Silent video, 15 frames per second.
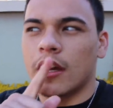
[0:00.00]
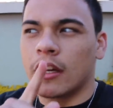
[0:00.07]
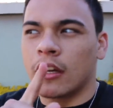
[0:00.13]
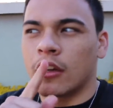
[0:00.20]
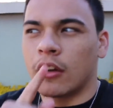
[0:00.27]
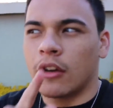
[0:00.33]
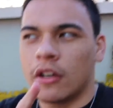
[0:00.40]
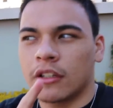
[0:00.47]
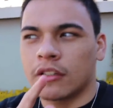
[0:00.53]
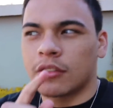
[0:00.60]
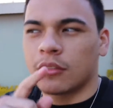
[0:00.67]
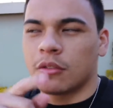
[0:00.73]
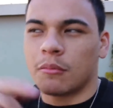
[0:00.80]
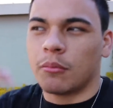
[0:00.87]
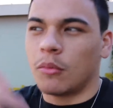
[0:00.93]
are going
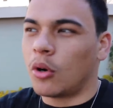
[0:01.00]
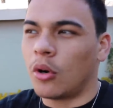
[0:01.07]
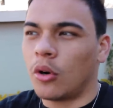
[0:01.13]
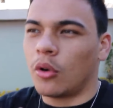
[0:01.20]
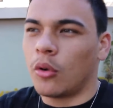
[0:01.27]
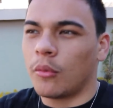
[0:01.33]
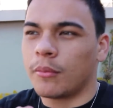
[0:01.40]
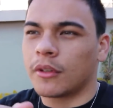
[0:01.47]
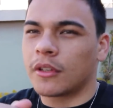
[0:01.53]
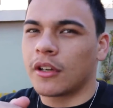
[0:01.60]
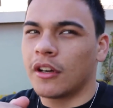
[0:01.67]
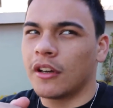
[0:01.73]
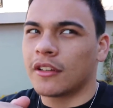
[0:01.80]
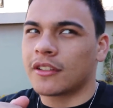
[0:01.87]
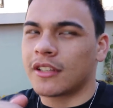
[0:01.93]
to the mall
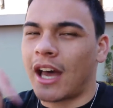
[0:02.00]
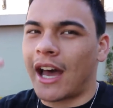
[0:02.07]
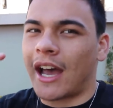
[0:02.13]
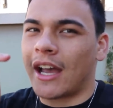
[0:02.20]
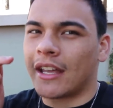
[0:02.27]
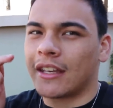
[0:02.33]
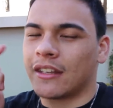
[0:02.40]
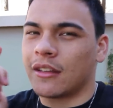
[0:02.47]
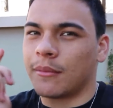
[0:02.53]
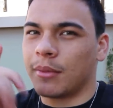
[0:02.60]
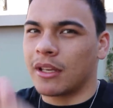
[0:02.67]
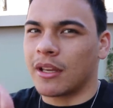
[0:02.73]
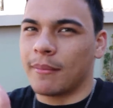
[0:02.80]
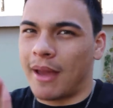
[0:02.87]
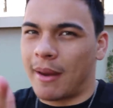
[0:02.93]
because I need a
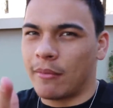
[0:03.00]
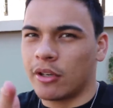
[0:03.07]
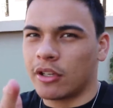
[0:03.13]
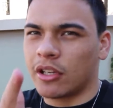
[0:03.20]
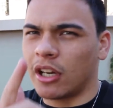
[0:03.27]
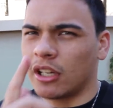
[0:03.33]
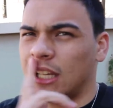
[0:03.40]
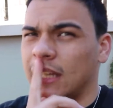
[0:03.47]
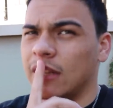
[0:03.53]
bigger memory card.